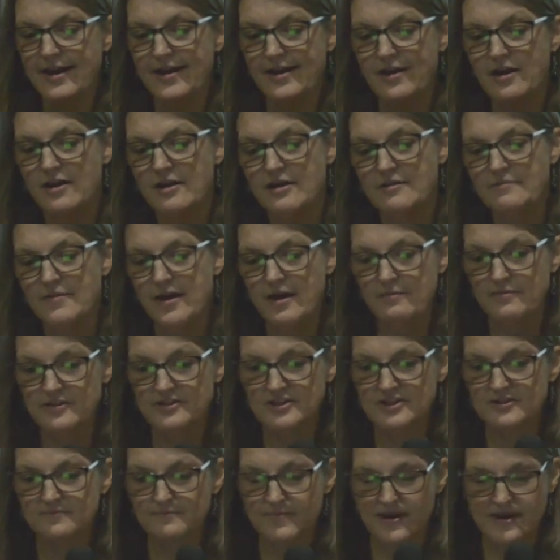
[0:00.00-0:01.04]
How much
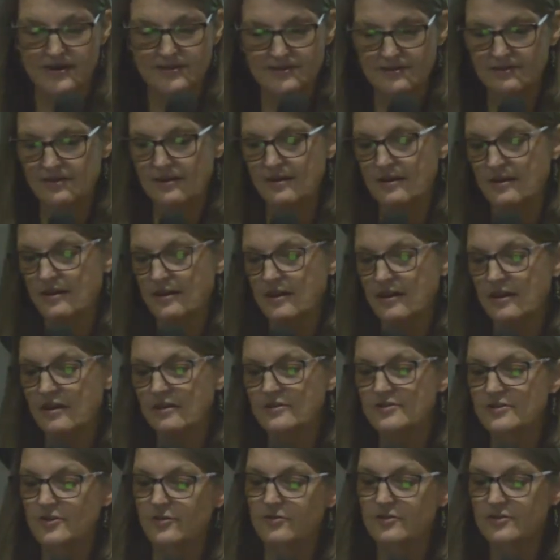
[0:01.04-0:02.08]
space they
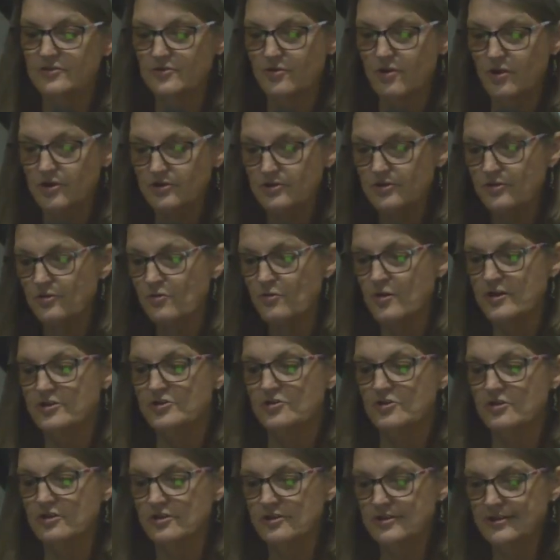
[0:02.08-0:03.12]
need. So these are also
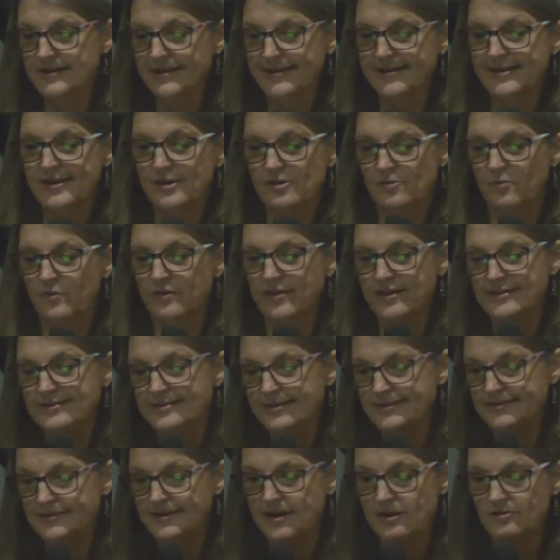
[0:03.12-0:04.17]
questions. When they
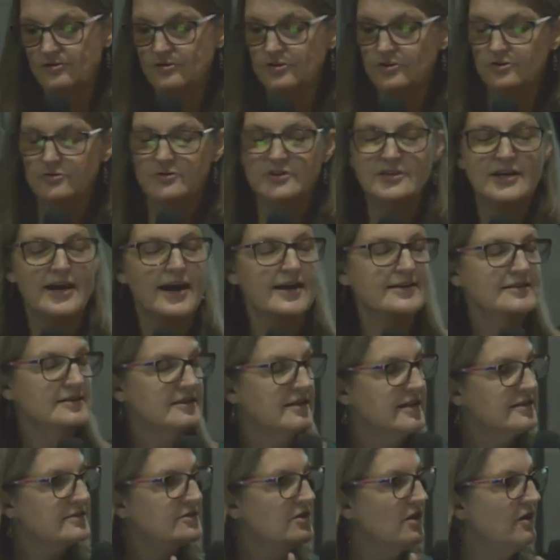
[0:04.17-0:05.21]
sit down to do a task
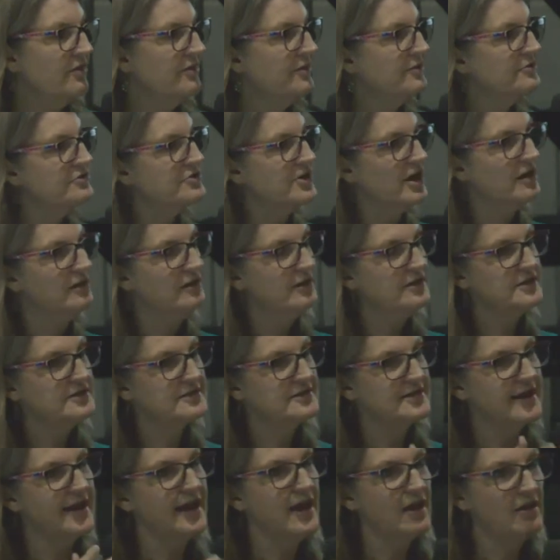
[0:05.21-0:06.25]
that's on their
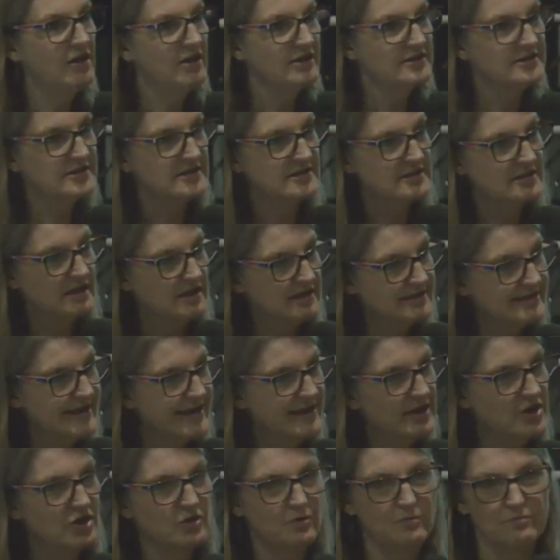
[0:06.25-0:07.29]
checklist, say, how long is this going to
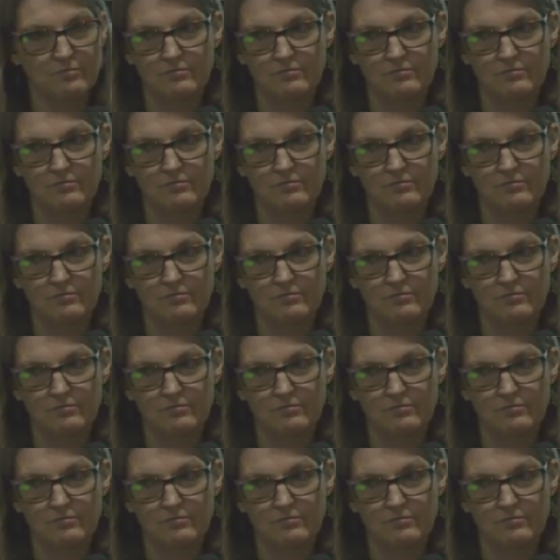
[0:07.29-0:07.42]
take you?